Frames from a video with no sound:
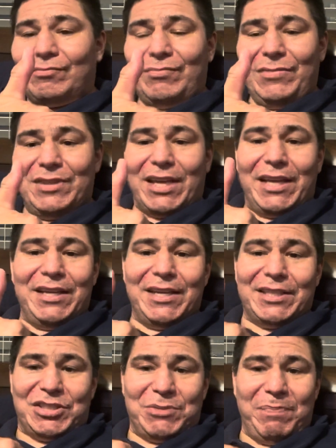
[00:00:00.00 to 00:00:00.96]
that he
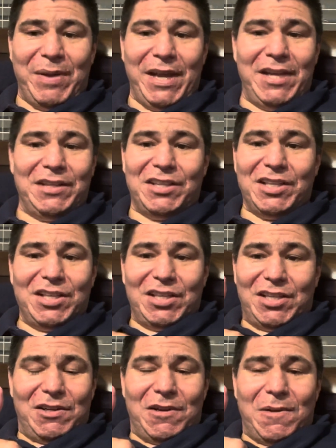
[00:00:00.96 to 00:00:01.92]
gets paid
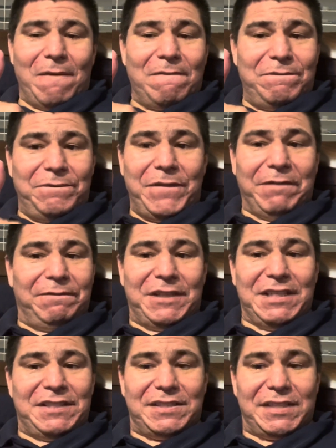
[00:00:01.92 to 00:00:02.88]

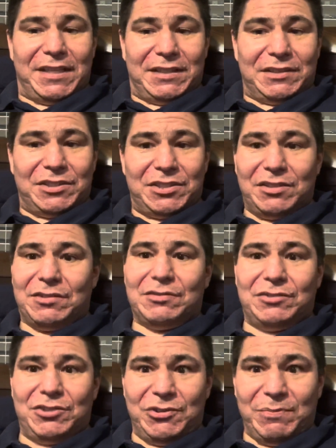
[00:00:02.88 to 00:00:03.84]
50 cents
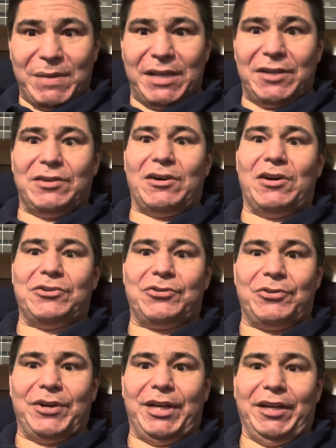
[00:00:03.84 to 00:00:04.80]
to make an
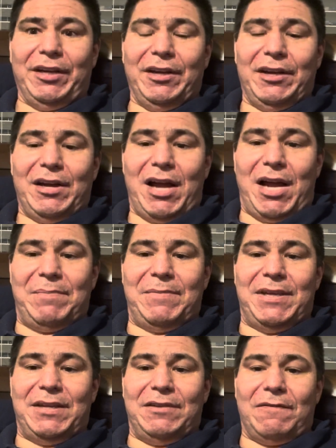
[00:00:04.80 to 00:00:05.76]
entree. I
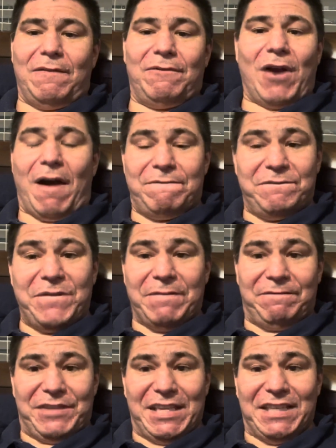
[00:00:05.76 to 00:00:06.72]
mean, a
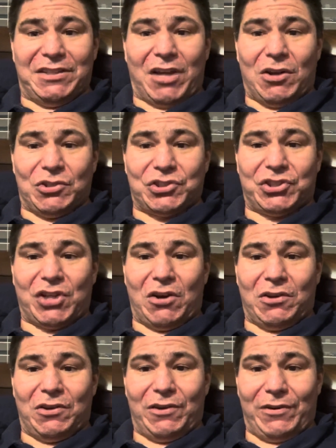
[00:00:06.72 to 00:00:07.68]

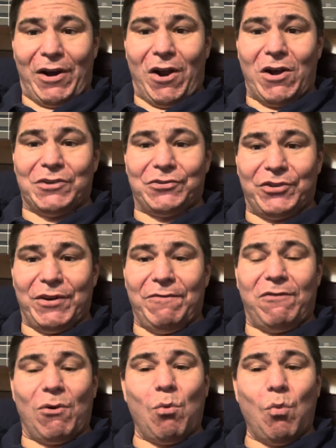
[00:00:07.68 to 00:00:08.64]
$15
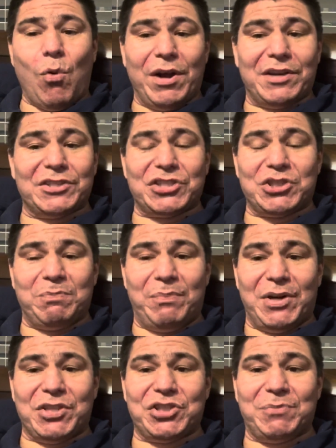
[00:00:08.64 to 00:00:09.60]
entree. For what is his
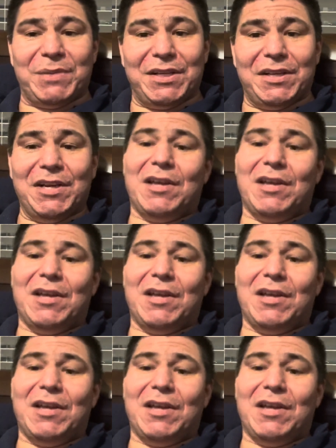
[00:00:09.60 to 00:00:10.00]
punishment?